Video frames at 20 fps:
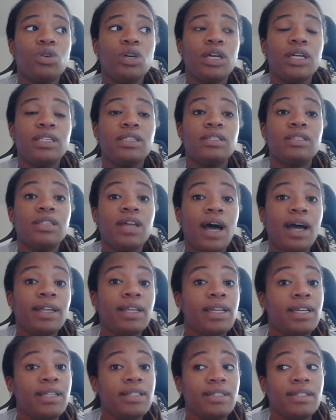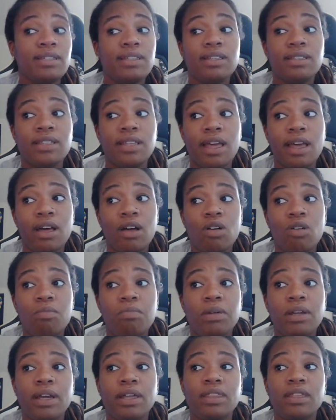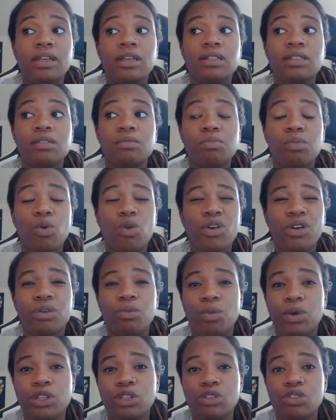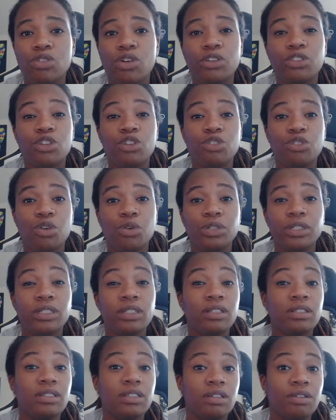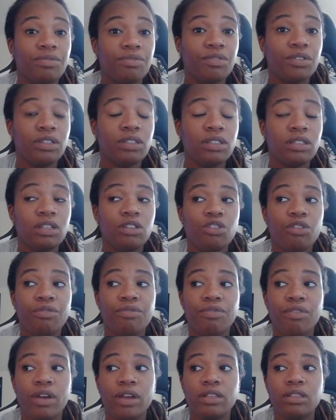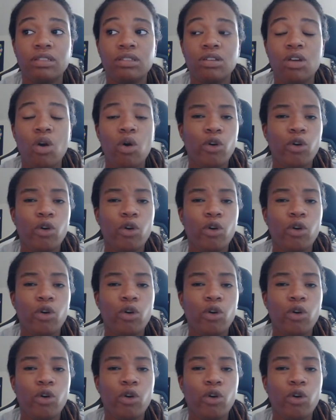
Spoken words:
it's not easy to tell, but I think it's important when you start to notice a difference in your friends,